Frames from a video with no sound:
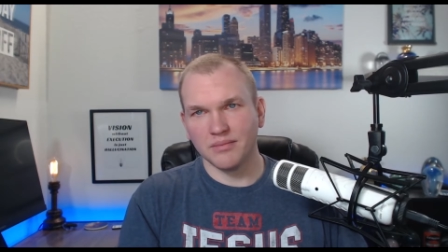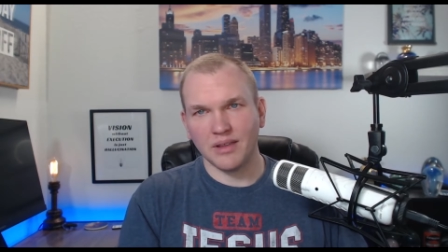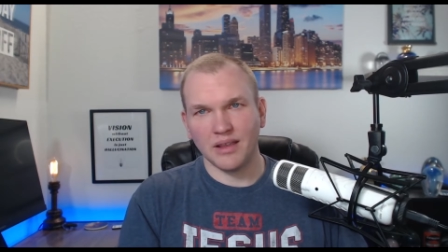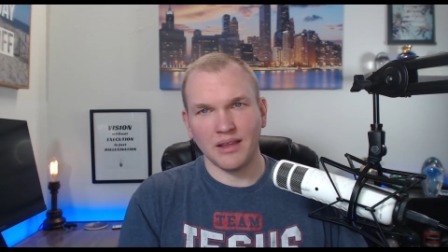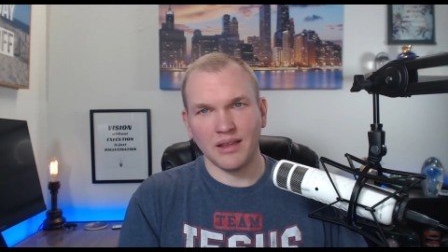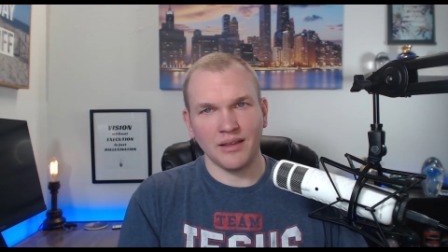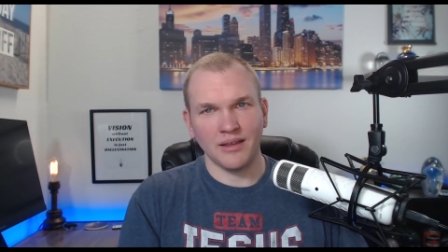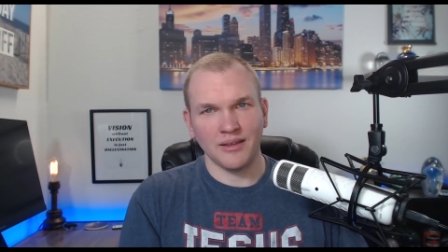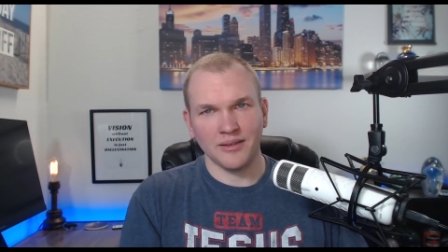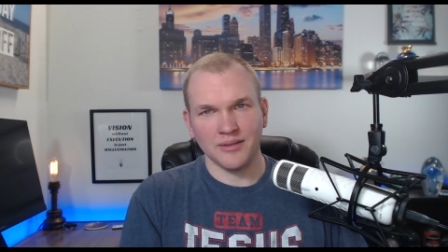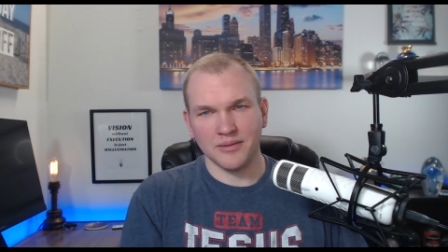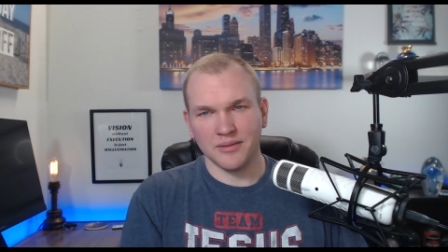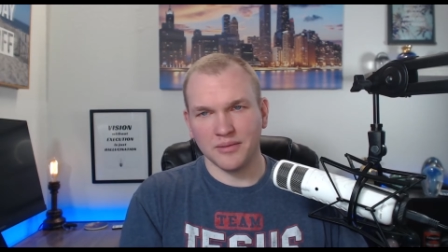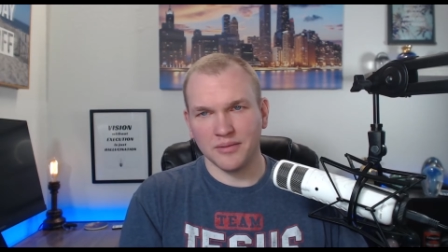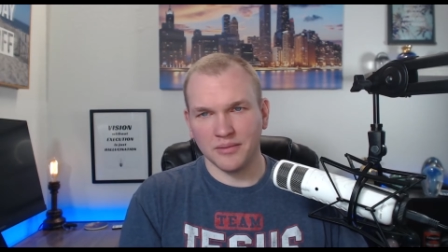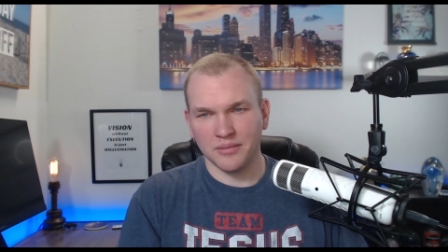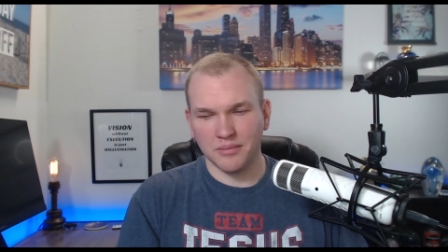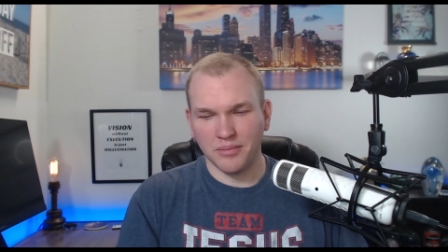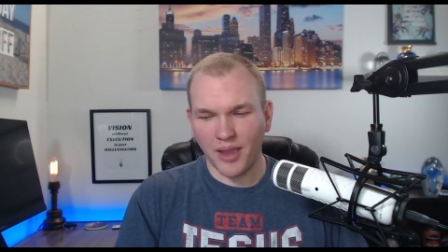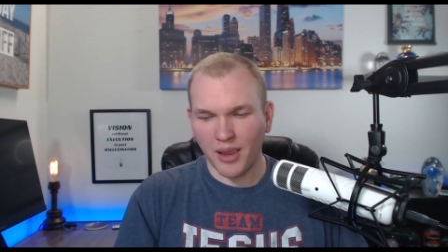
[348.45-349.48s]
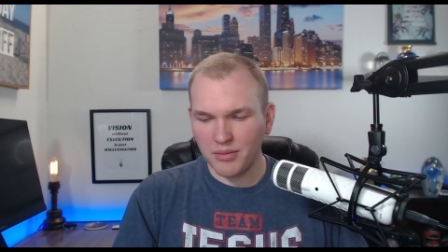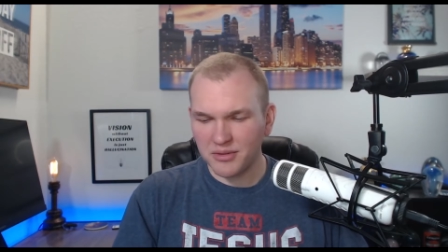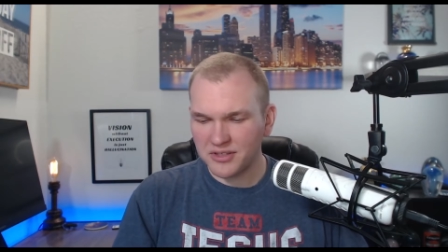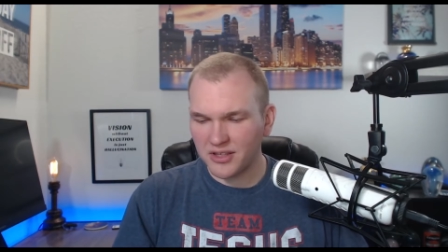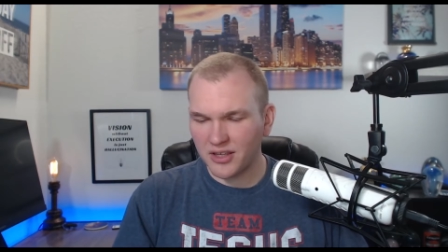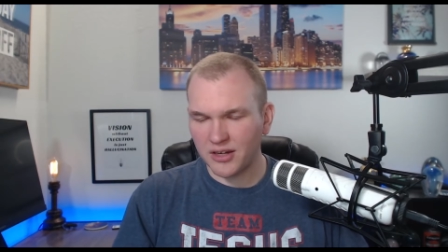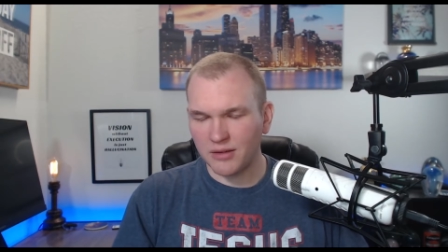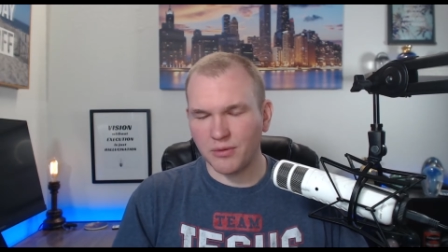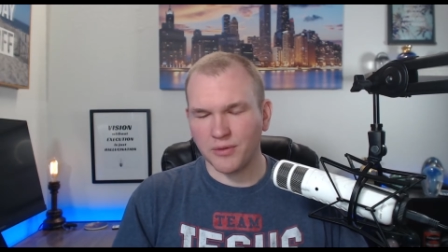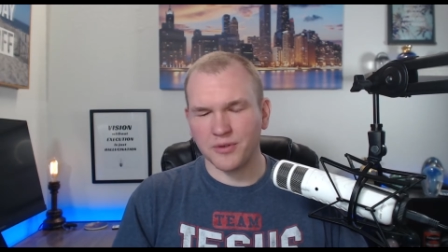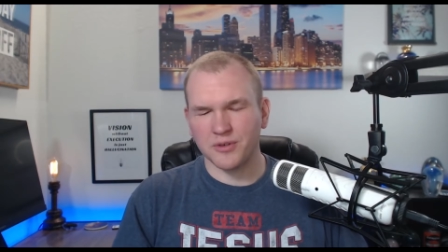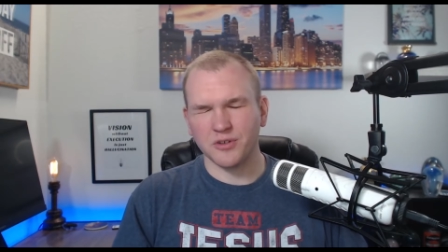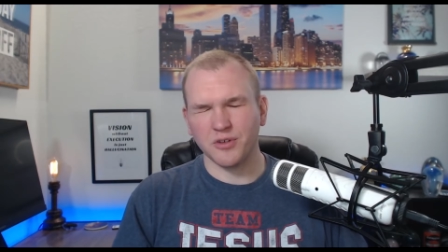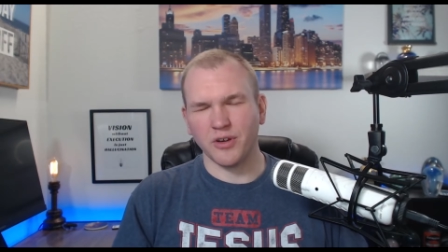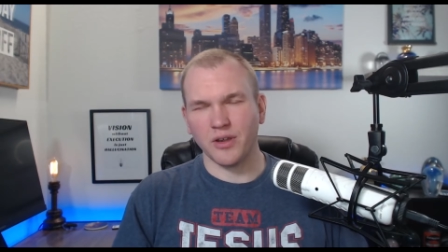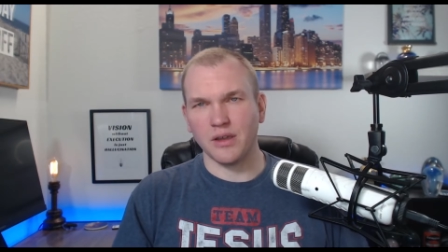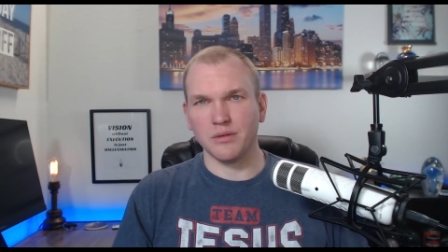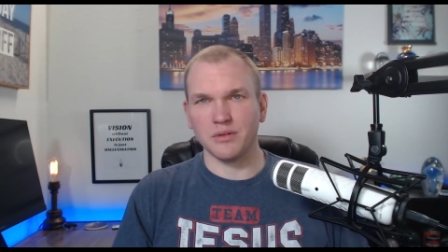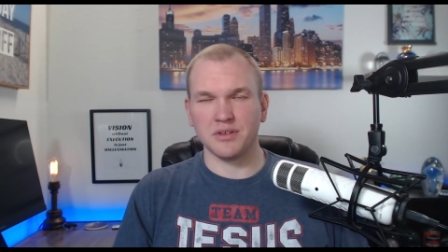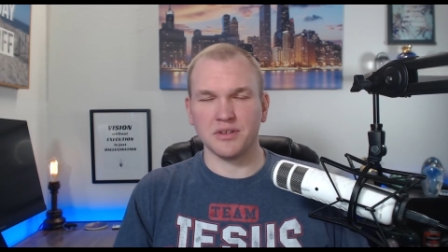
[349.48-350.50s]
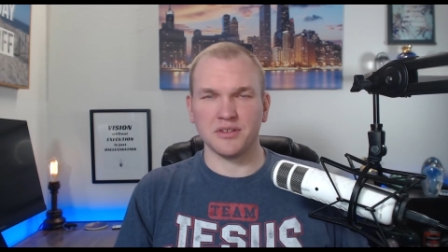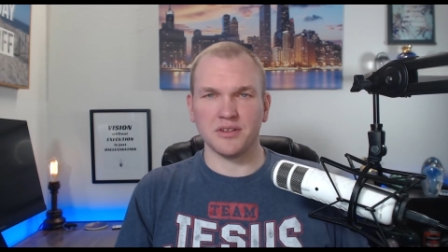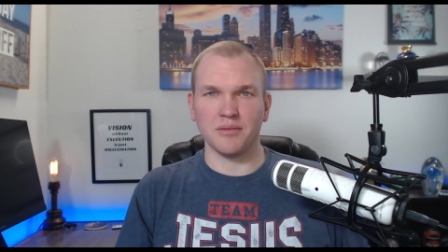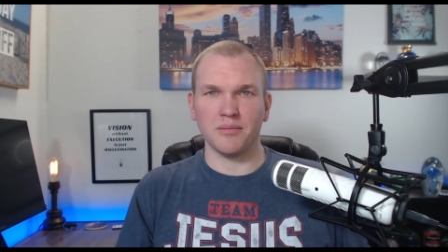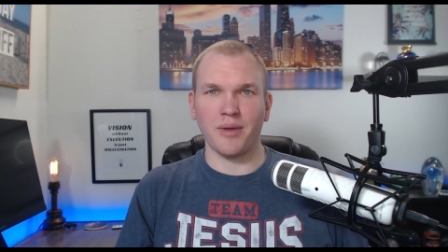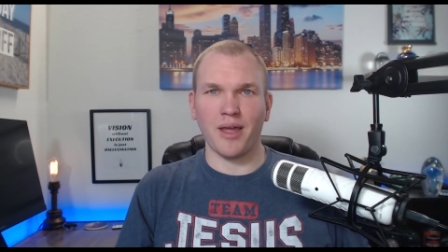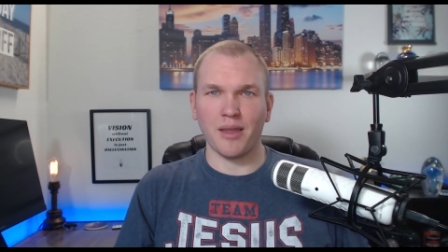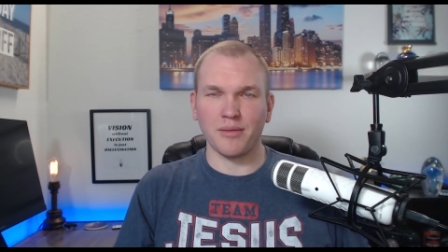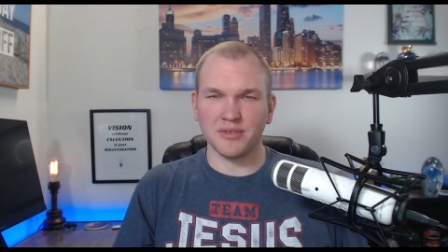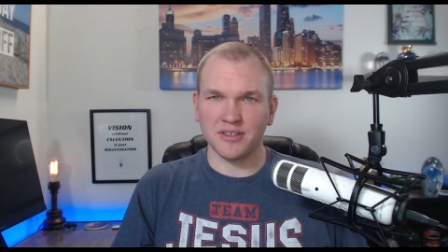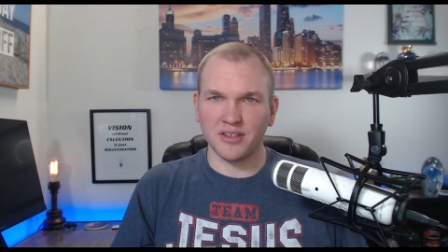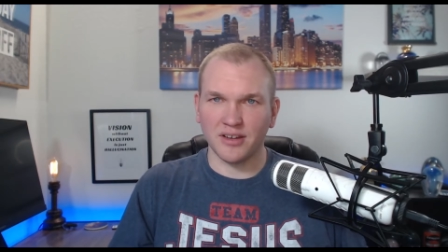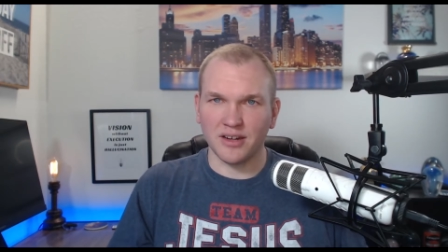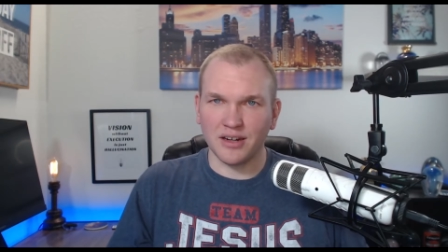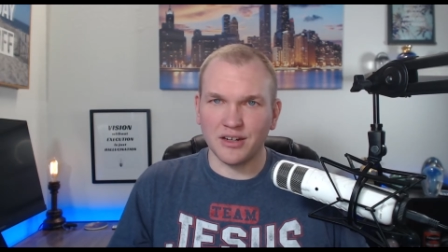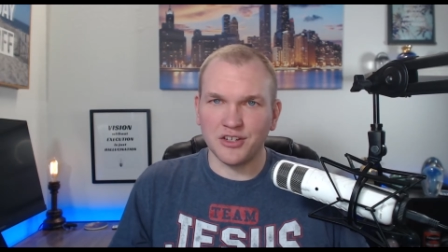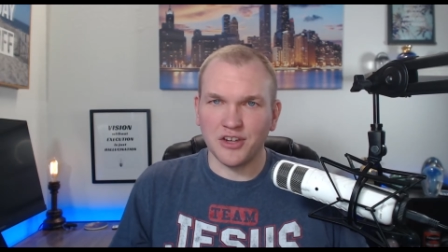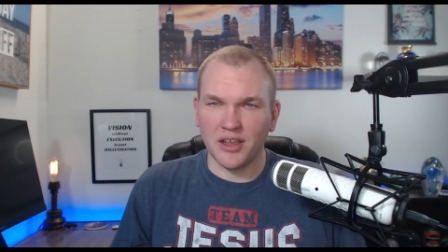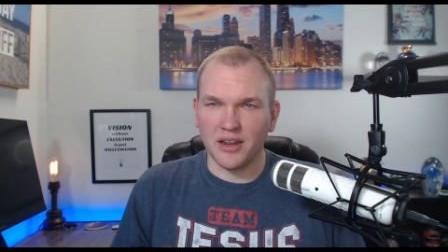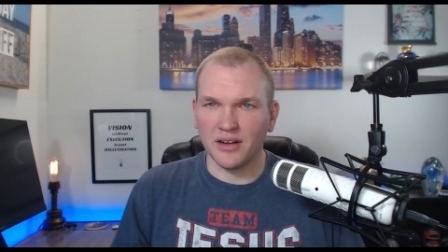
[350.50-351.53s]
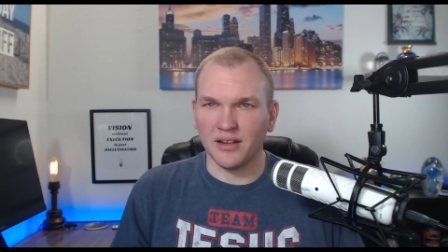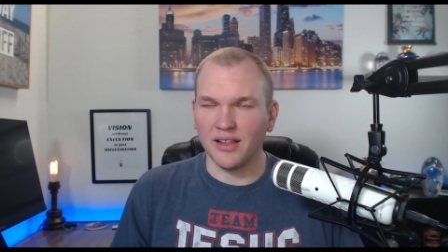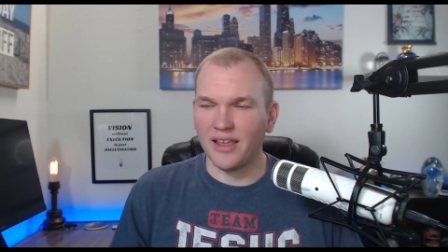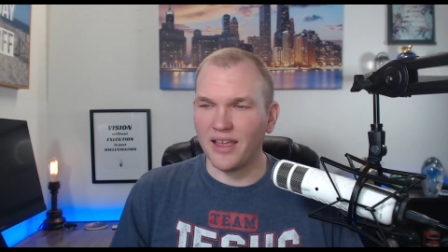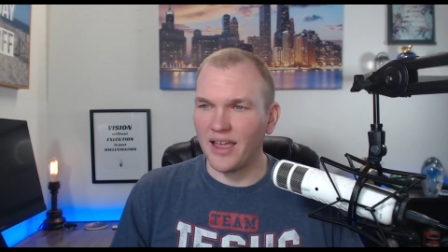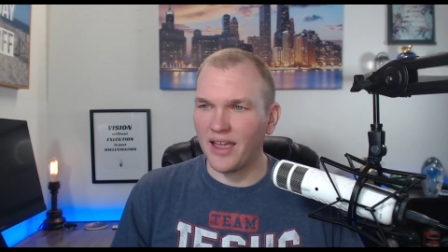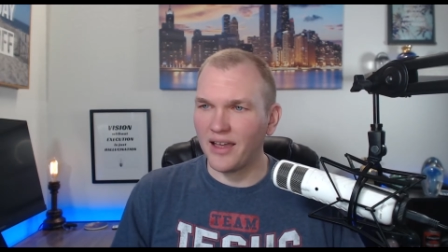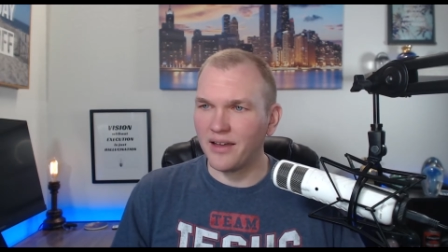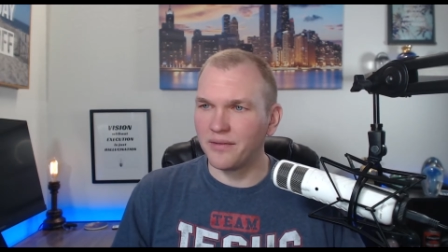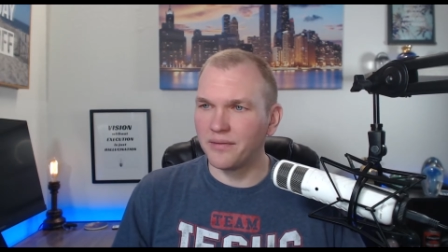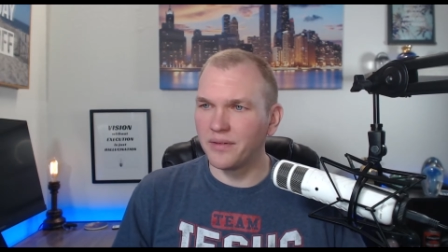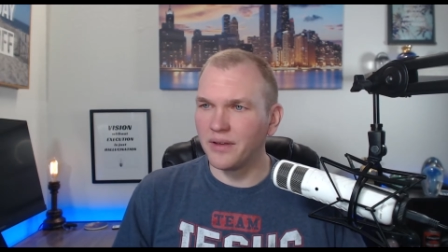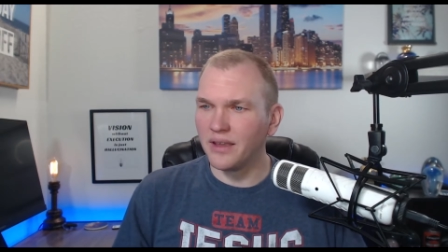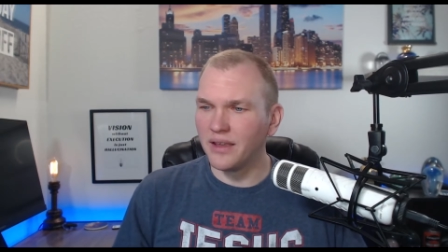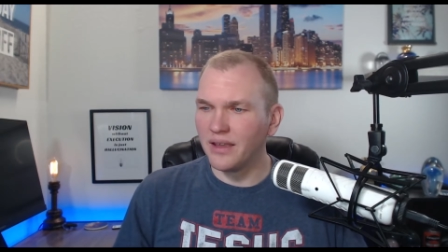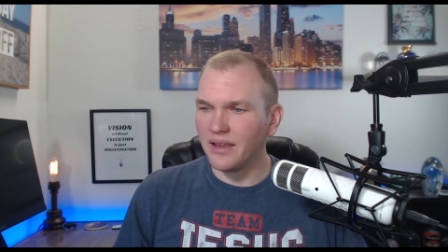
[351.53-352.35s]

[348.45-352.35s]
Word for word: Bible Study with Troy, which is a Bible study channel I have